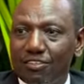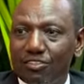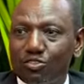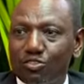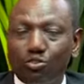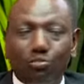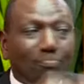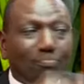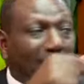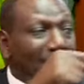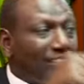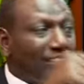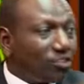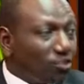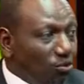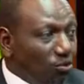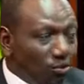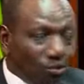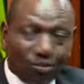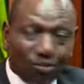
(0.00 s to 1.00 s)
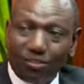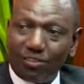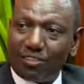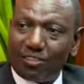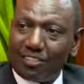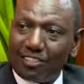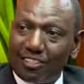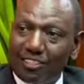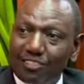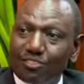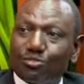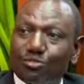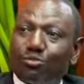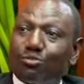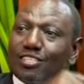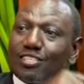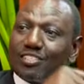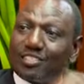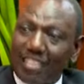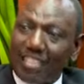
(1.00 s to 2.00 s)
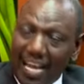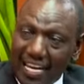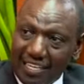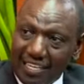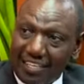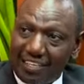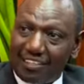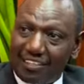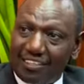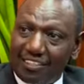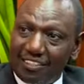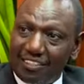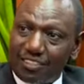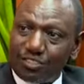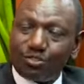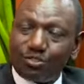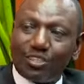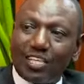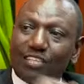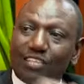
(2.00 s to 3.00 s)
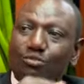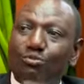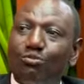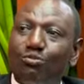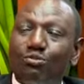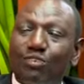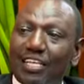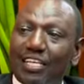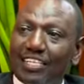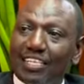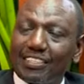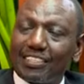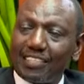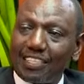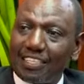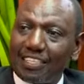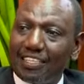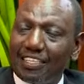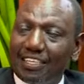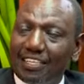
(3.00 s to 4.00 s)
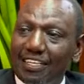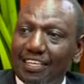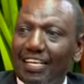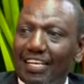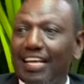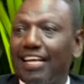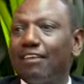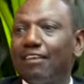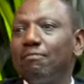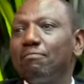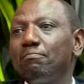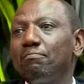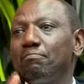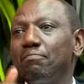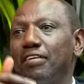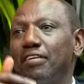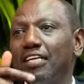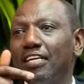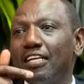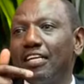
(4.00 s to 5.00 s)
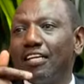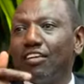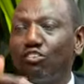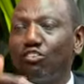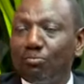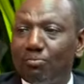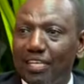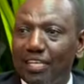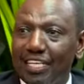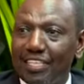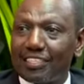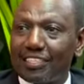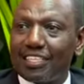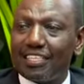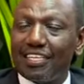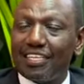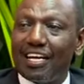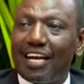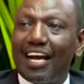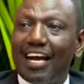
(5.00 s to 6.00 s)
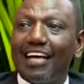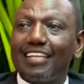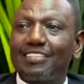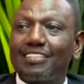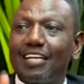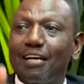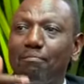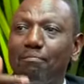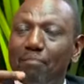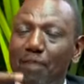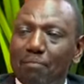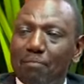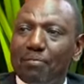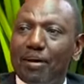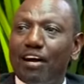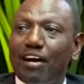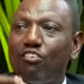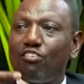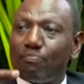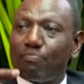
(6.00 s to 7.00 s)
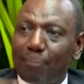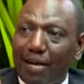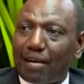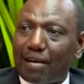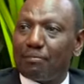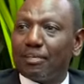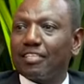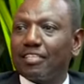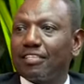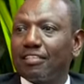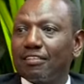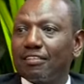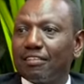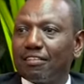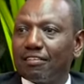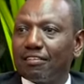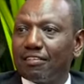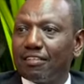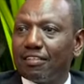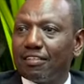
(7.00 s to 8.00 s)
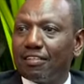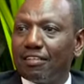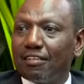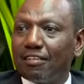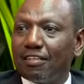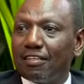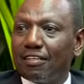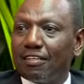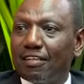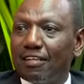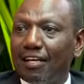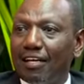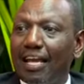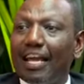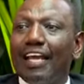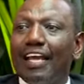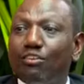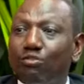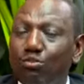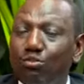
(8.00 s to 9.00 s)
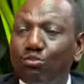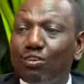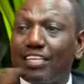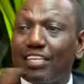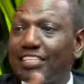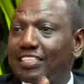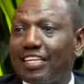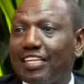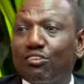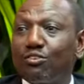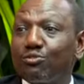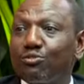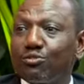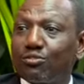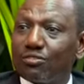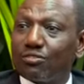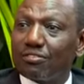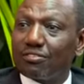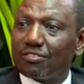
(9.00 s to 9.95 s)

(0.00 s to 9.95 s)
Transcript: to Mark Too to resign so that Uhuru Kenyatta can be nominated, nominated, as a member of parliament. And Uhuru Kenyatta knows